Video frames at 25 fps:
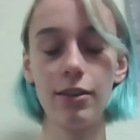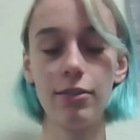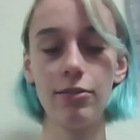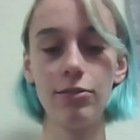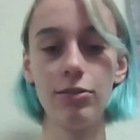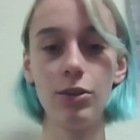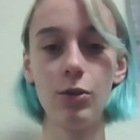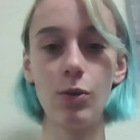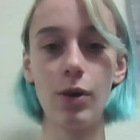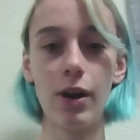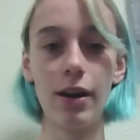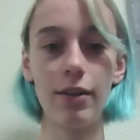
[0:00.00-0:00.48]

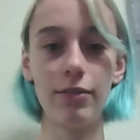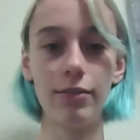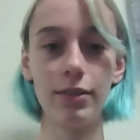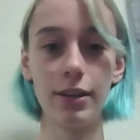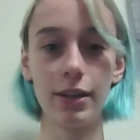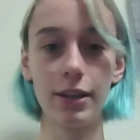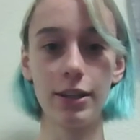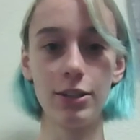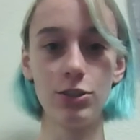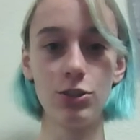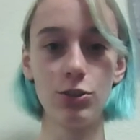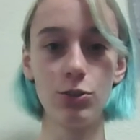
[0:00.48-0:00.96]
if you have
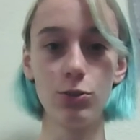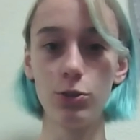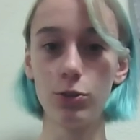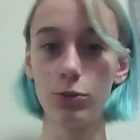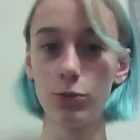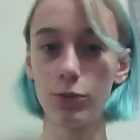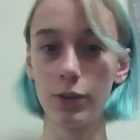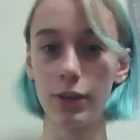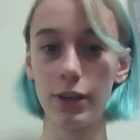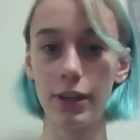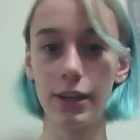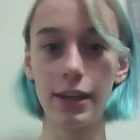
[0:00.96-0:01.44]
any
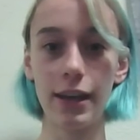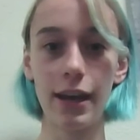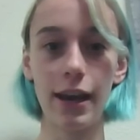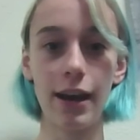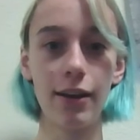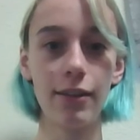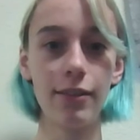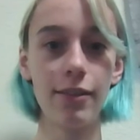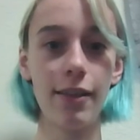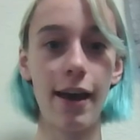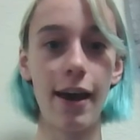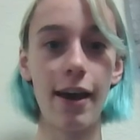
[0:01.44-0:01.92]
jewelry,
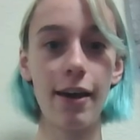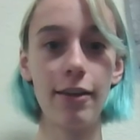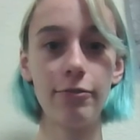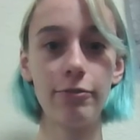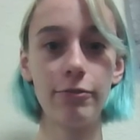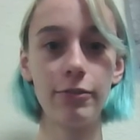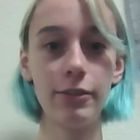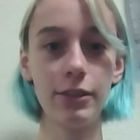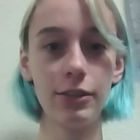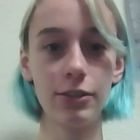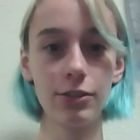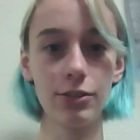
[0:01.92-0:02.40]
how
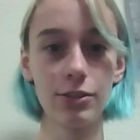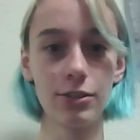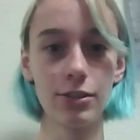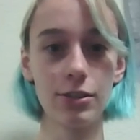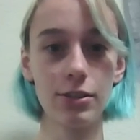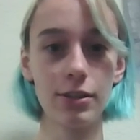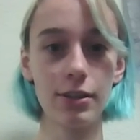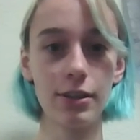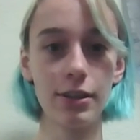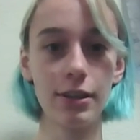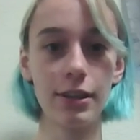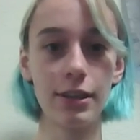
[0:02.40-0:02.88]
that
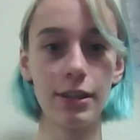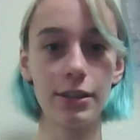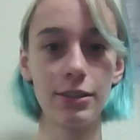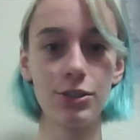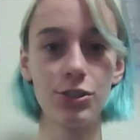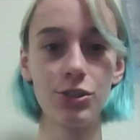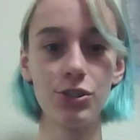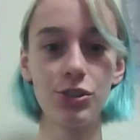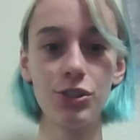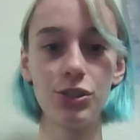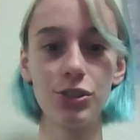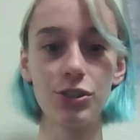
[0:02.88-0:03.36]
feels
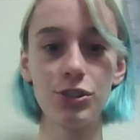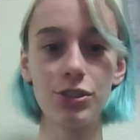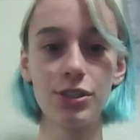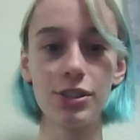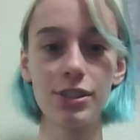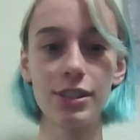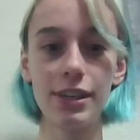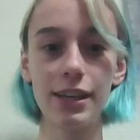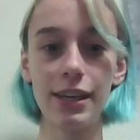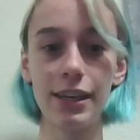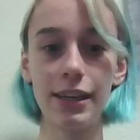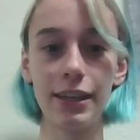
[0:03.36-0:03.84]
against your
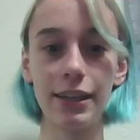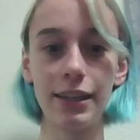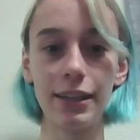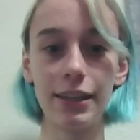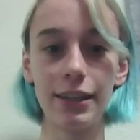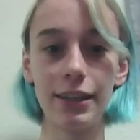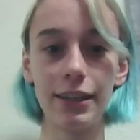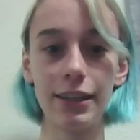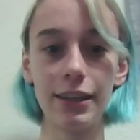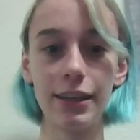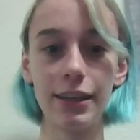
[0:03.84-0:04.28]
skin,